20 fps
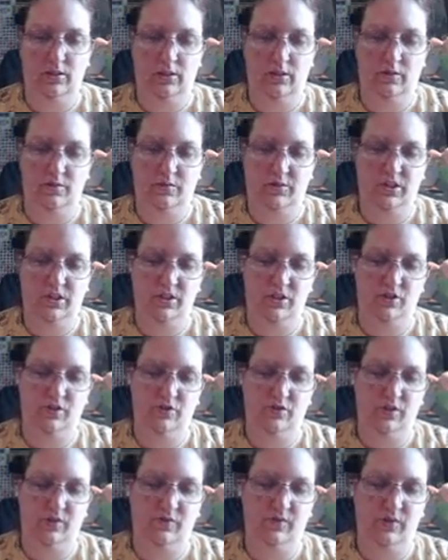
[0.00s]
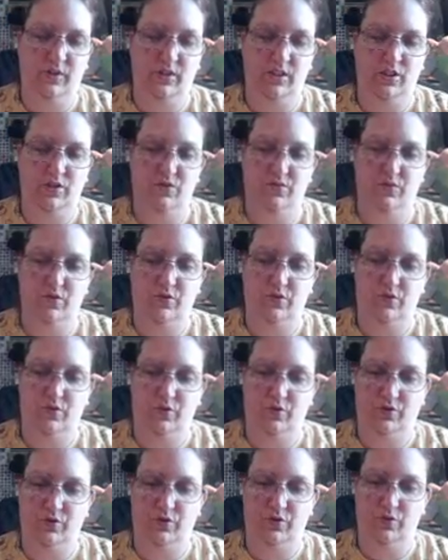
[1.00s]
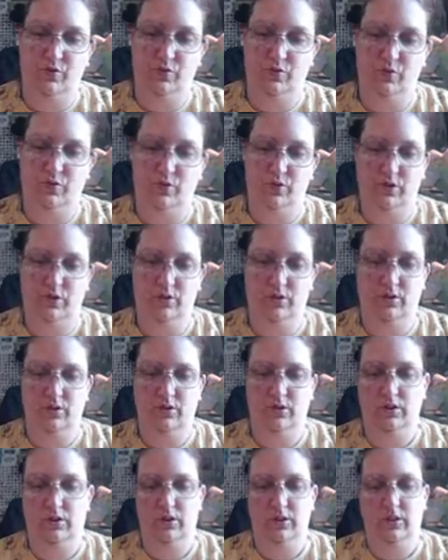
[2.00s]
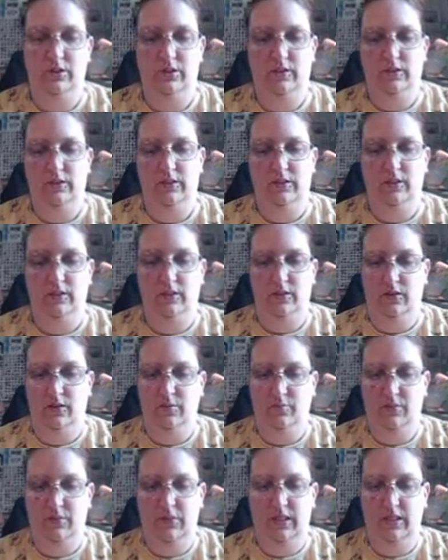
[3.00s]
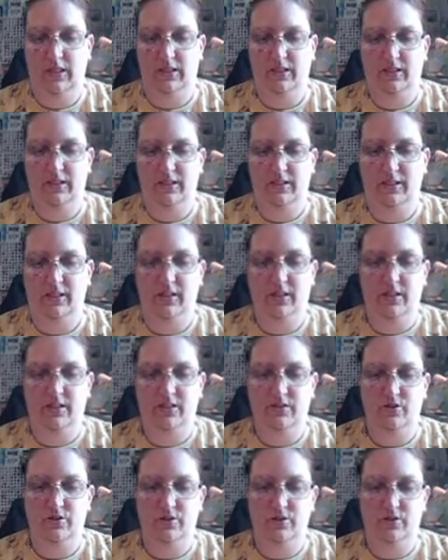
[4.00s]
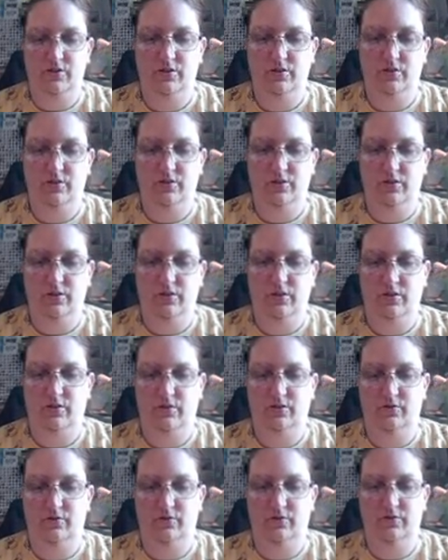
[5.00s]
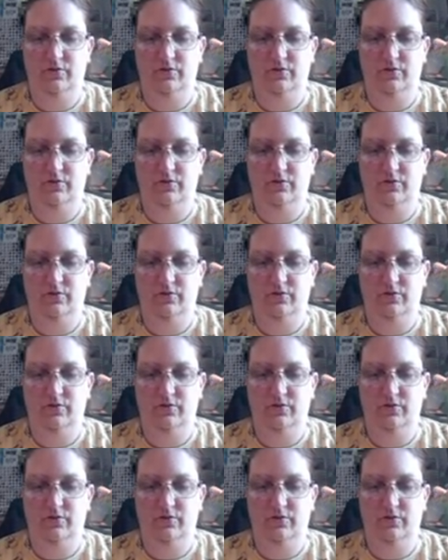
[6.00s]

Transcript: I'm just using Vintage Photo to highlight the edges of,